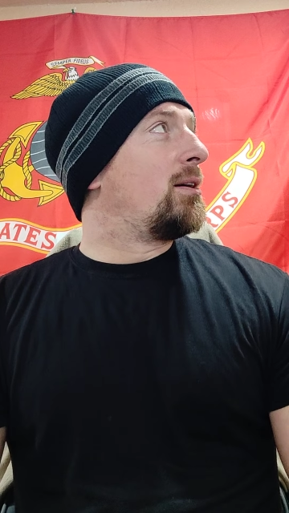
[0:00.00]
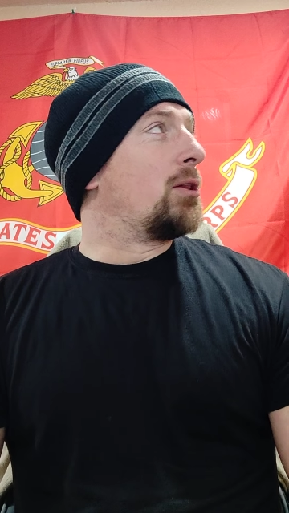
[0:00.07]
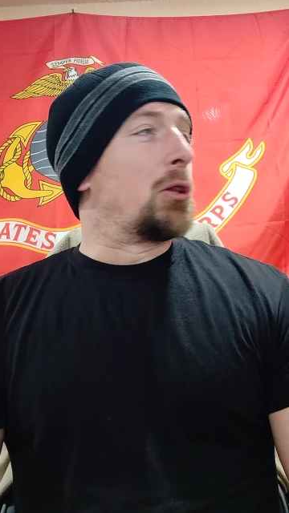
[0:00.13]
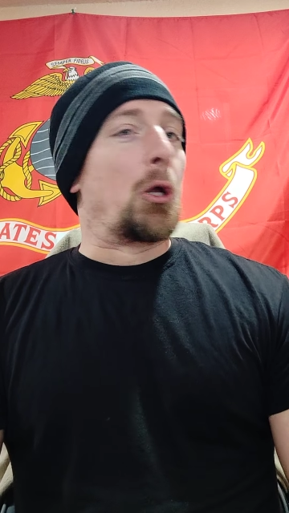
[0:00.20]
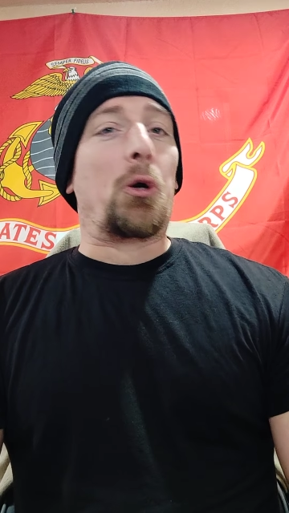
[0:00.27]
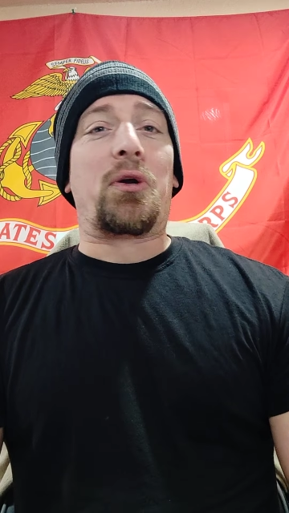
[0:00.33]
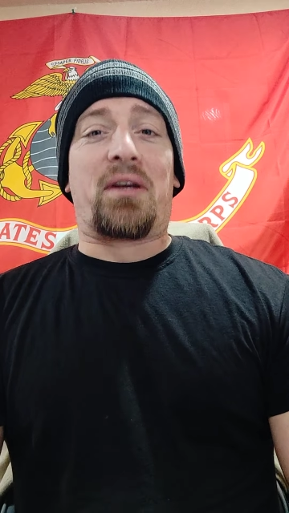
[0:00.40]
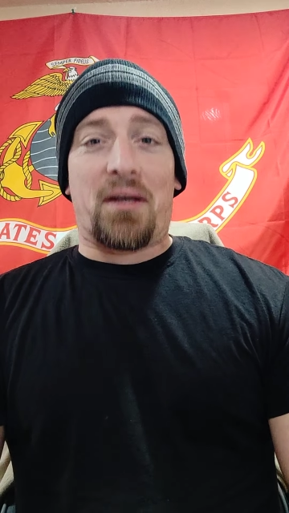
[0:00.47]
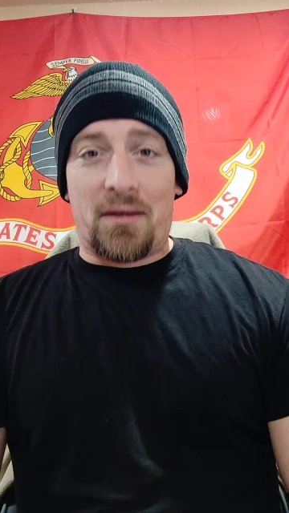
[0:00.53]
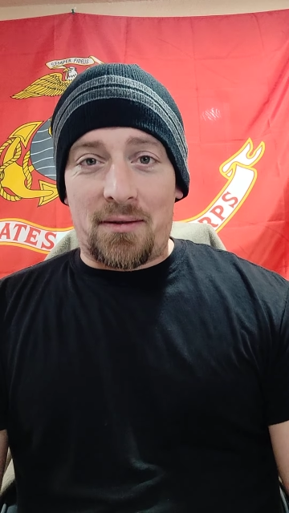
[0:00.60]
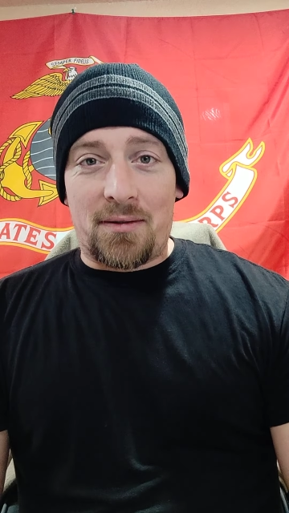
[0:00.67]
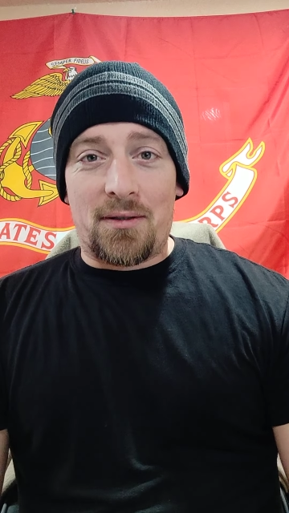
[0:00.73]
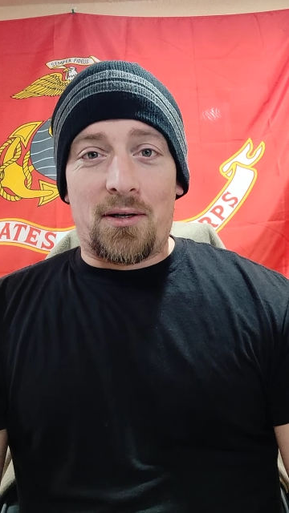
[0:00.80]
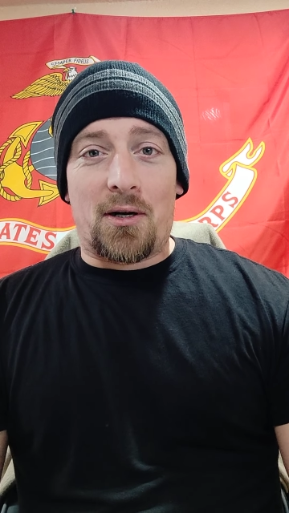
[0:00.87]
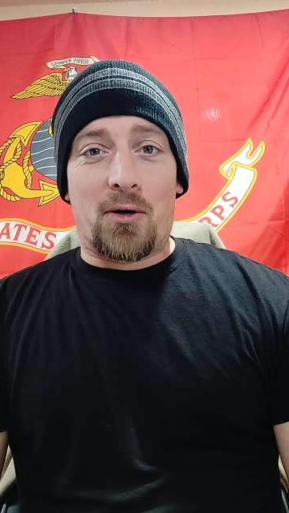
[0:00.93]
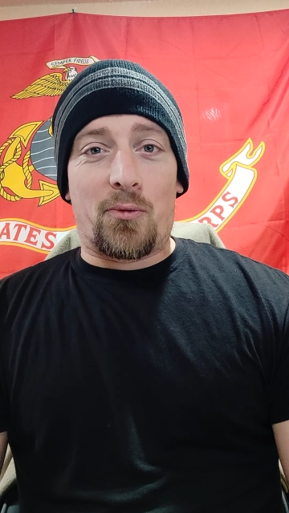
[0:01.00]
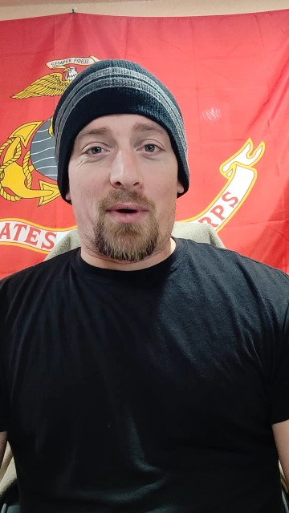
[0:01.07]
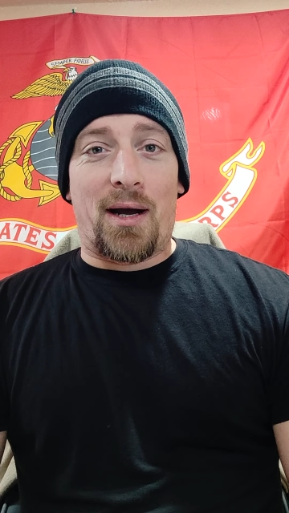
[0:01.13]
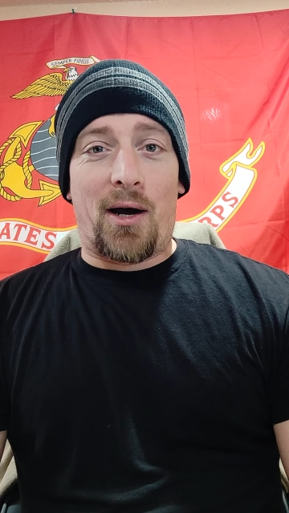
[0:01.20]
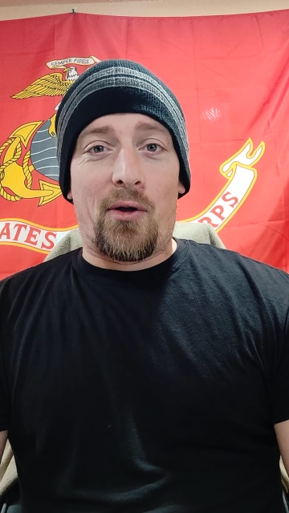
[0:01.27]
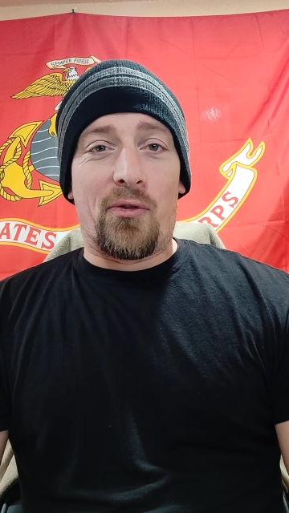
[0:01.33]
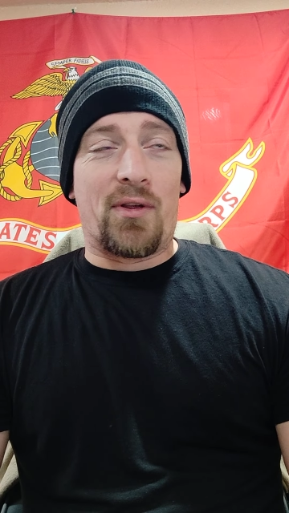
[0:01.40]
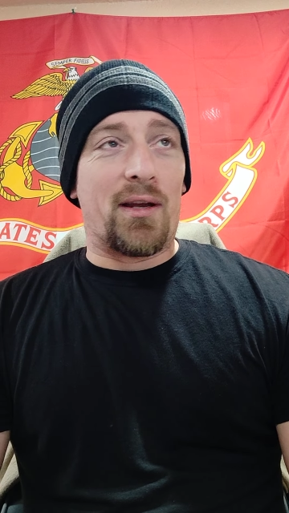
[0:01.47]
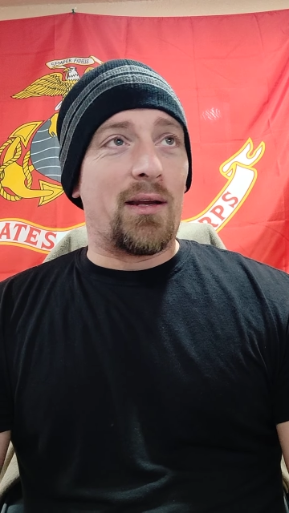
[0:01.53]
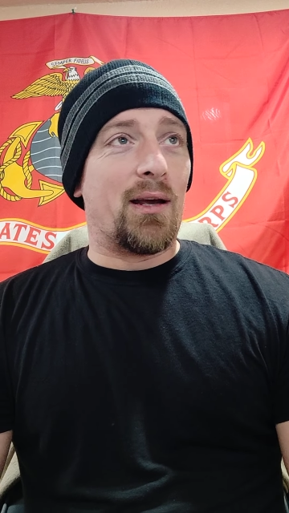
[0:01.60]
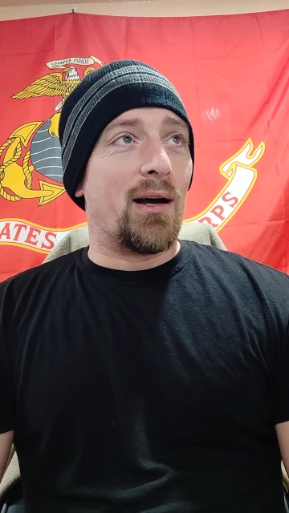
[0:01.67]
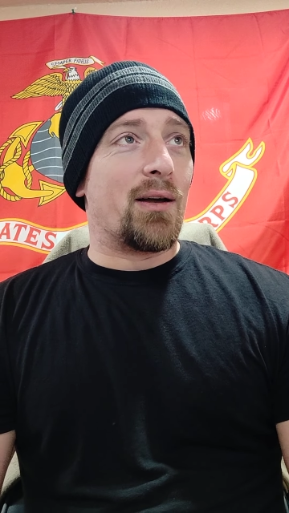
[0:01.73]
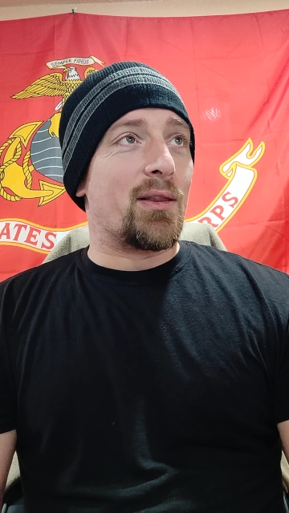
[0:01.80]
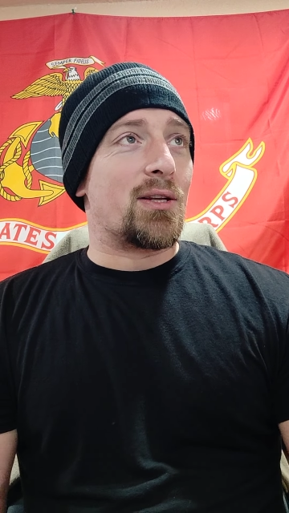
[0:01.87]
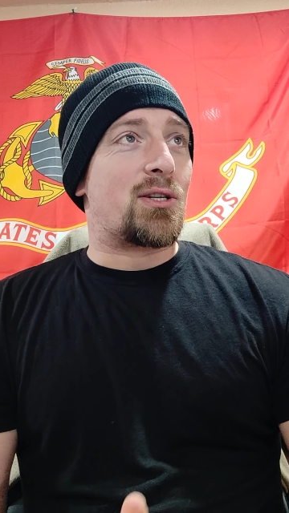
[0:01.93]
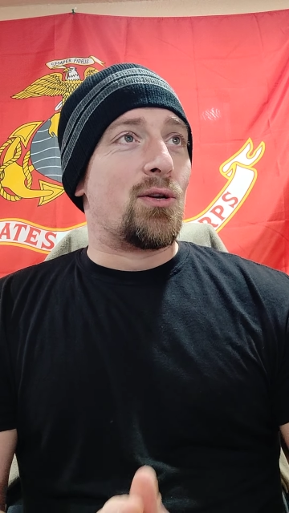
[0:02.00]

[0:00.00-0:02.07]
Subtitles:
lurking around the